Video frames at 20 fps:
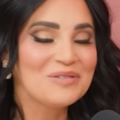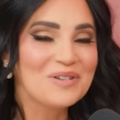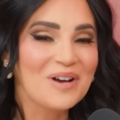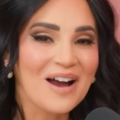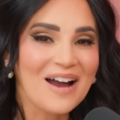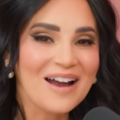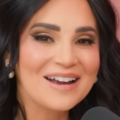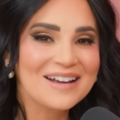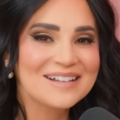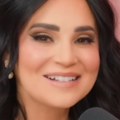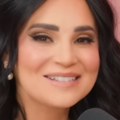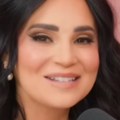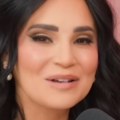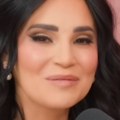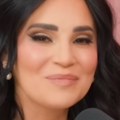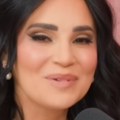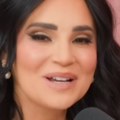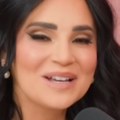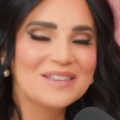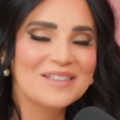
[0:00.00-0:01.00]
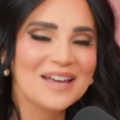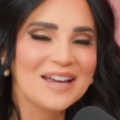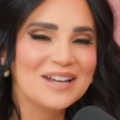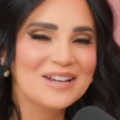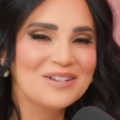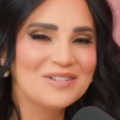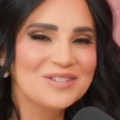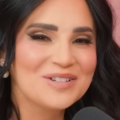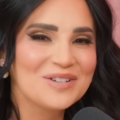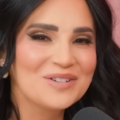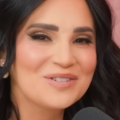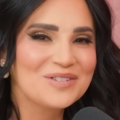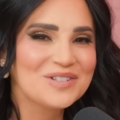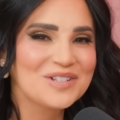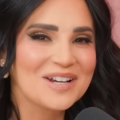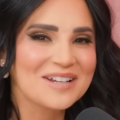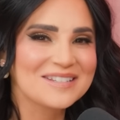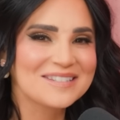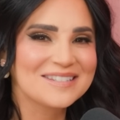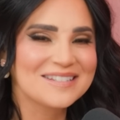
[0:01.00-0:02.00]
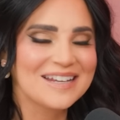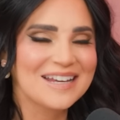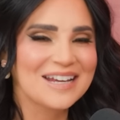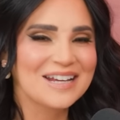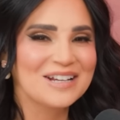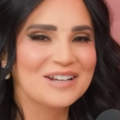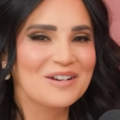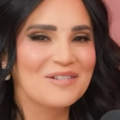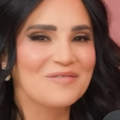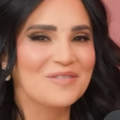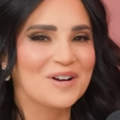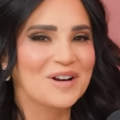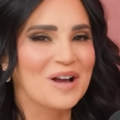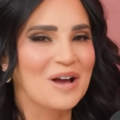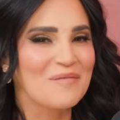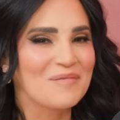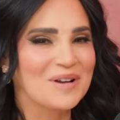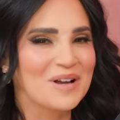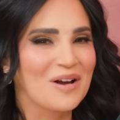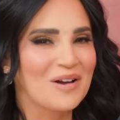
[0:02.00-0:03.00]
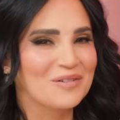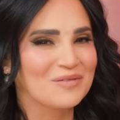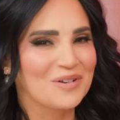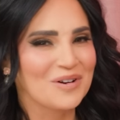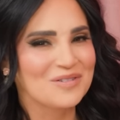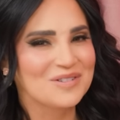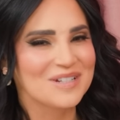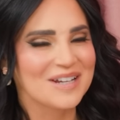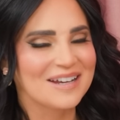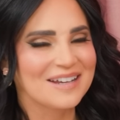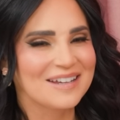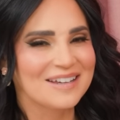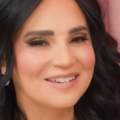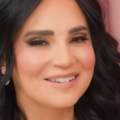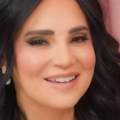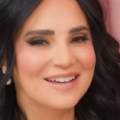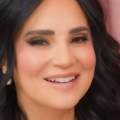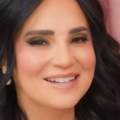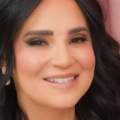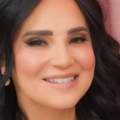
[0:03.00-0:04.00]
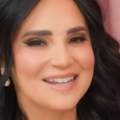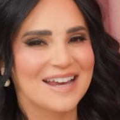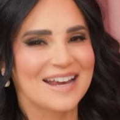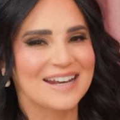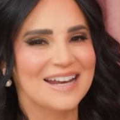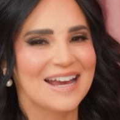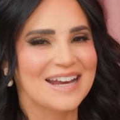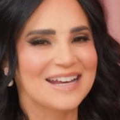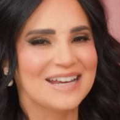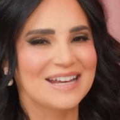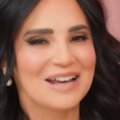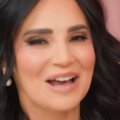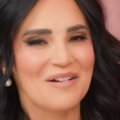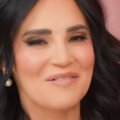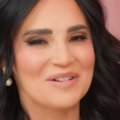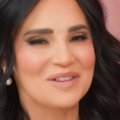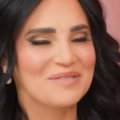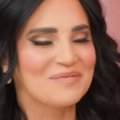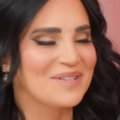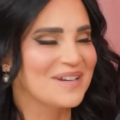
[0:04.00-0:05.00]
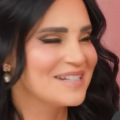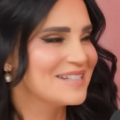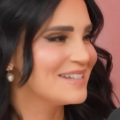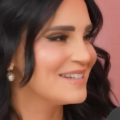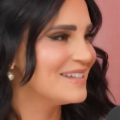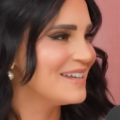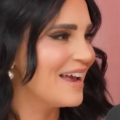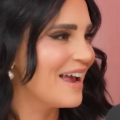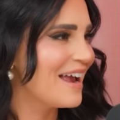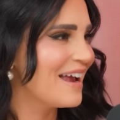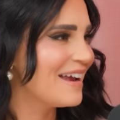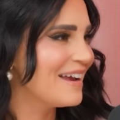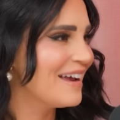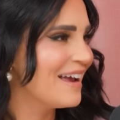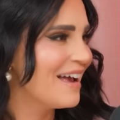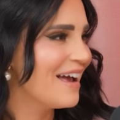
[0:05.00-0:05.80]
guys, a big thank you to Justine for coming on Rodiculous and hanging out with me today.